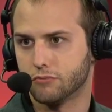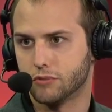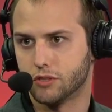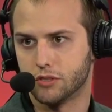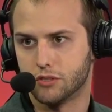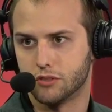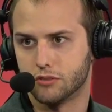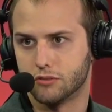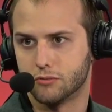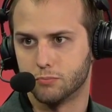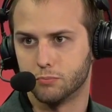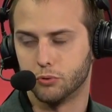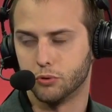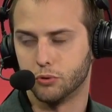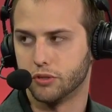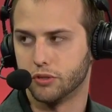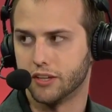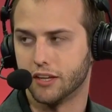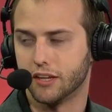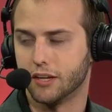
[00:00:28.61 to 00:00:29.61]
to just
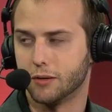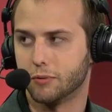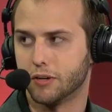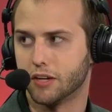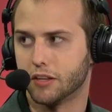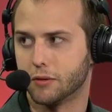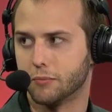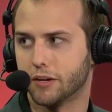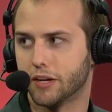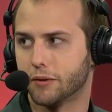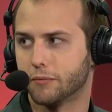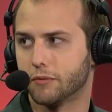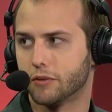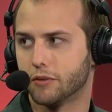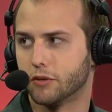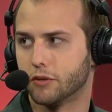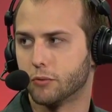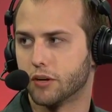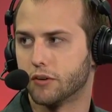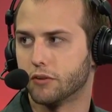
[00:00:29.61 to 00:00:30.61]
bully anybody in the map and
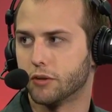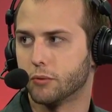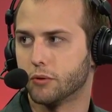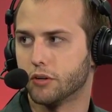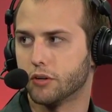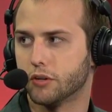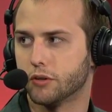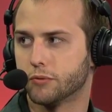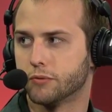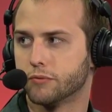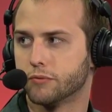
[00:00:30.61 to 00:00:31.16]
do whatever they want to do.